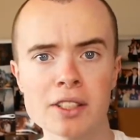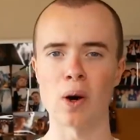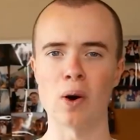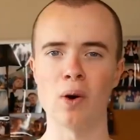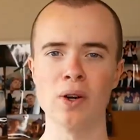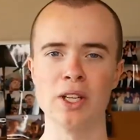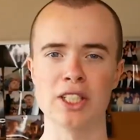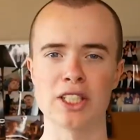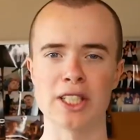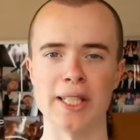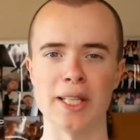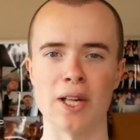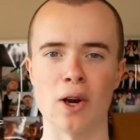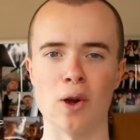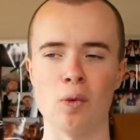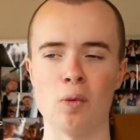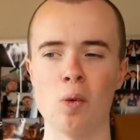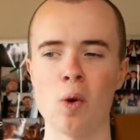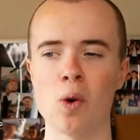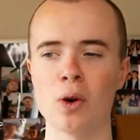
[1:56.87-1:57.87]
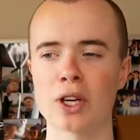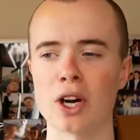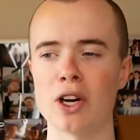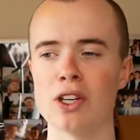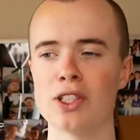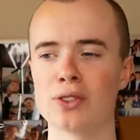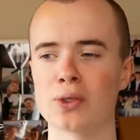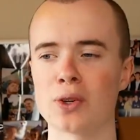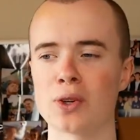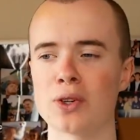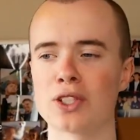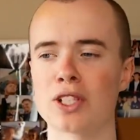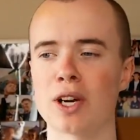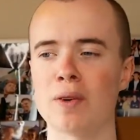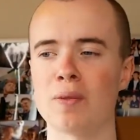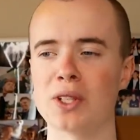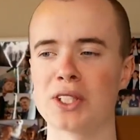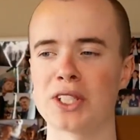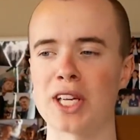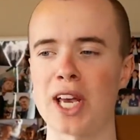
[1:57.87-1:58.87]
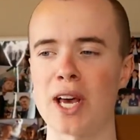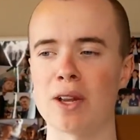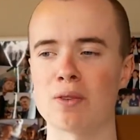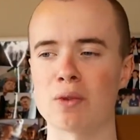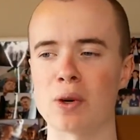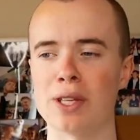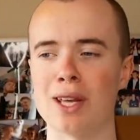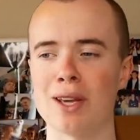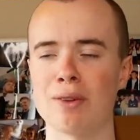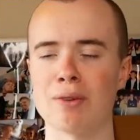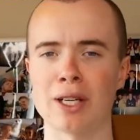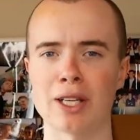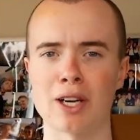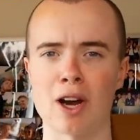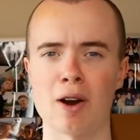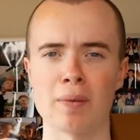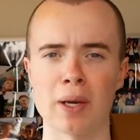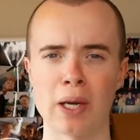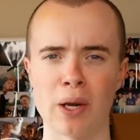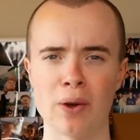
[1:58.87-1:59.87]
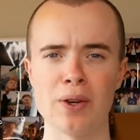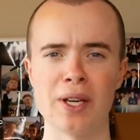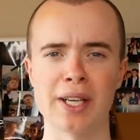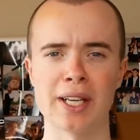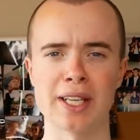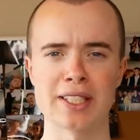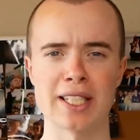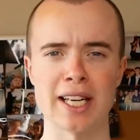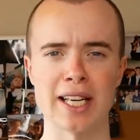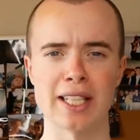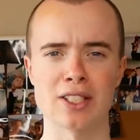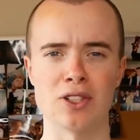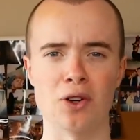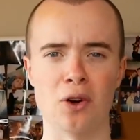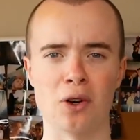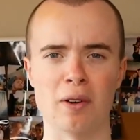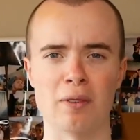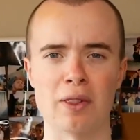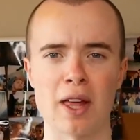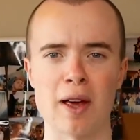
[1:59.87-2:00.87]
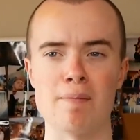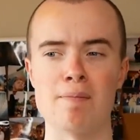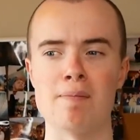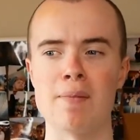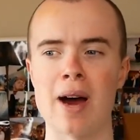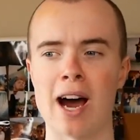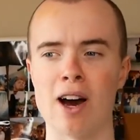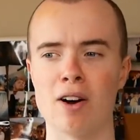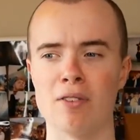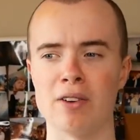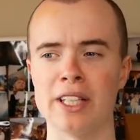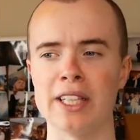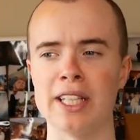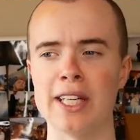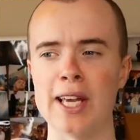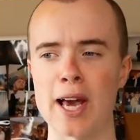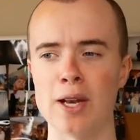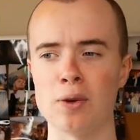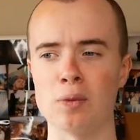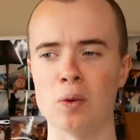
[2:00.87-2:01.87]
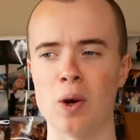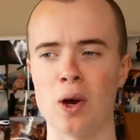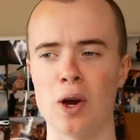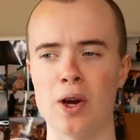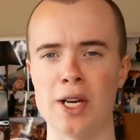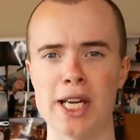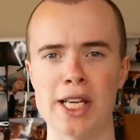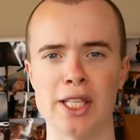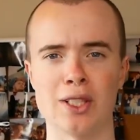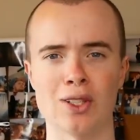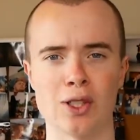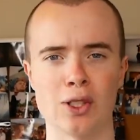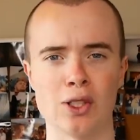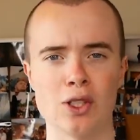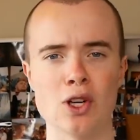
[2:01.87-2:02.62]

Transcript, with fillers: But honestly though, what goes through someone's head when they think uploading a TikTok of them mouthing the N-word is a